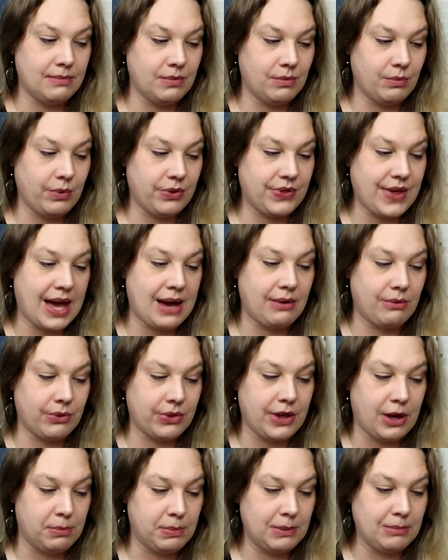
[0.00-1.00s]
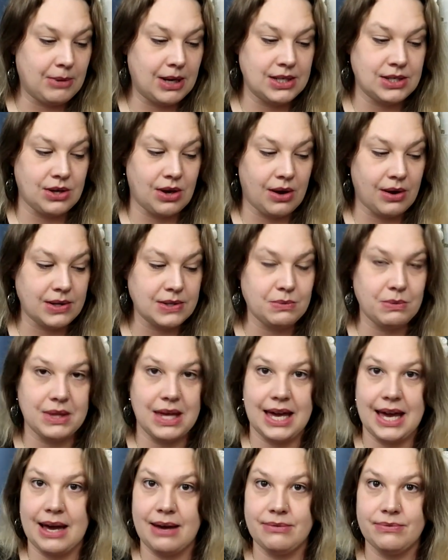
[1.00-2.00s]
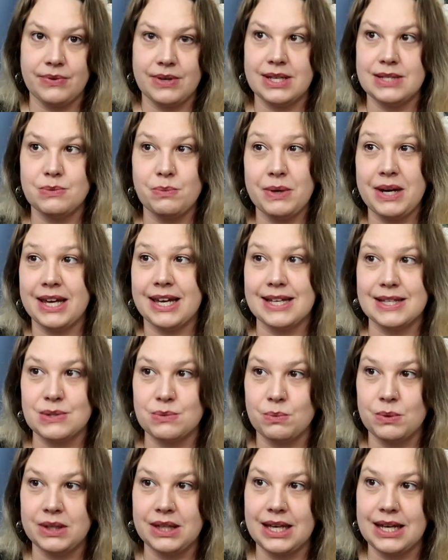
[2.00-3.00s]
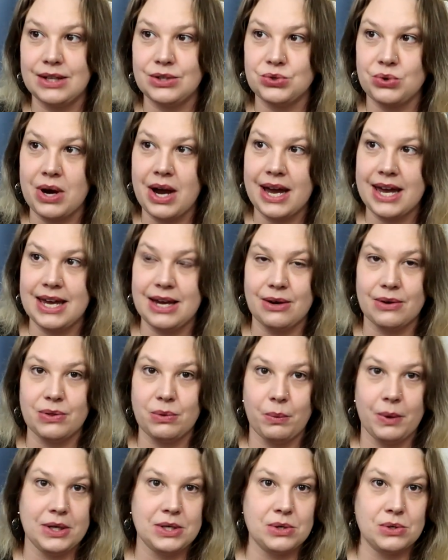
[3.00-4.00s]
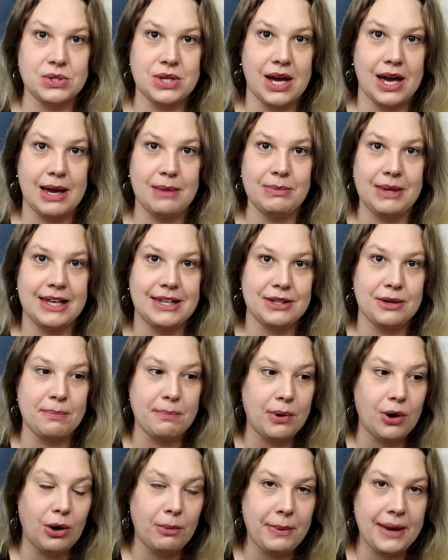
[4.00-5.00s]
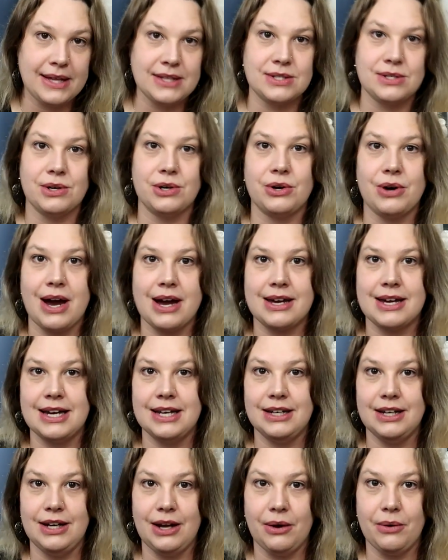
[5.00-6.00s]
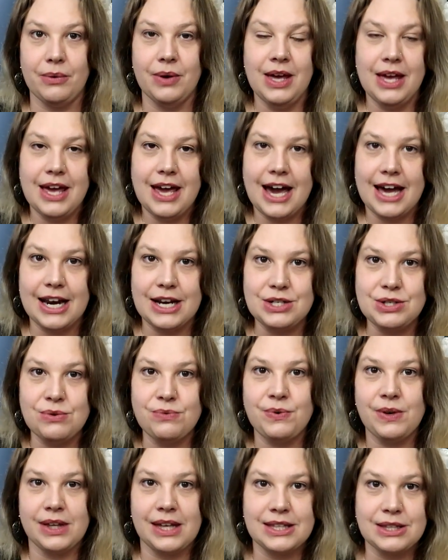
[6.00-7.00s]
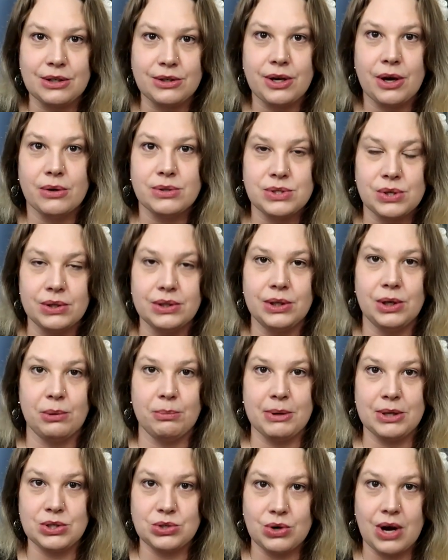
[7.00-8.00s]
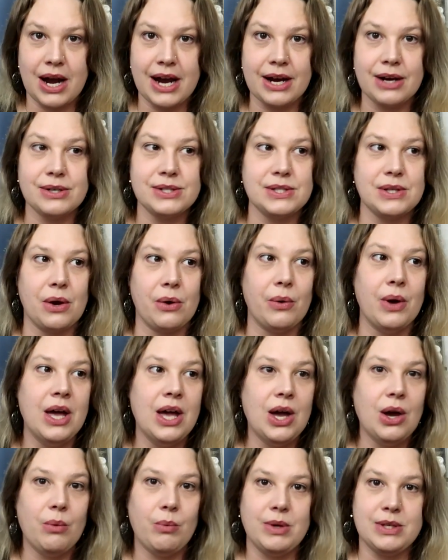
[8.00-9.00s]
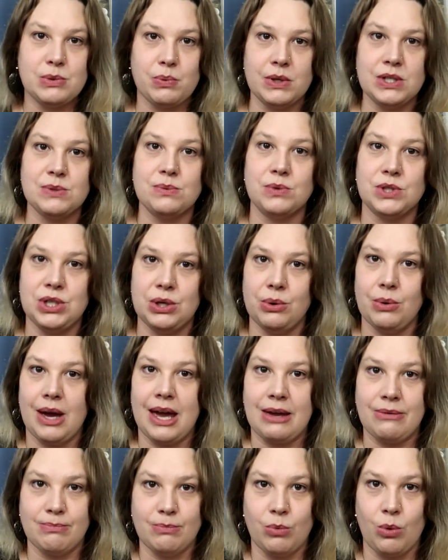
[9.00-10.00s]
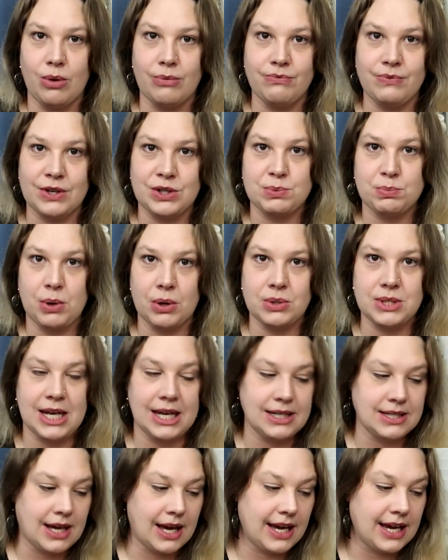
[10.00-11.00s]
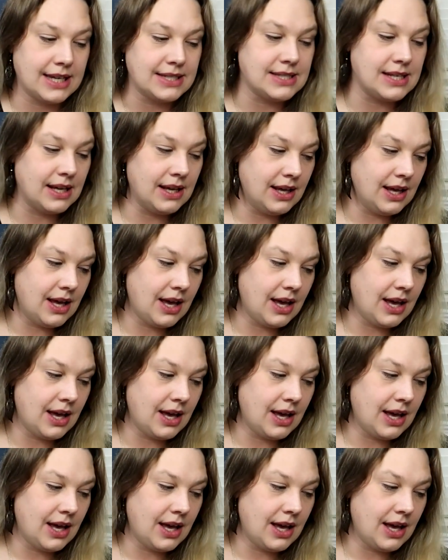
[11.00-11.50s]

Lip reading: with helping my dogs when they have, because when it gets really dry here in the winter time, like their paw pads start cracking, and I do feel like their coats are a little bit drier, so we switched to a more fish protein diet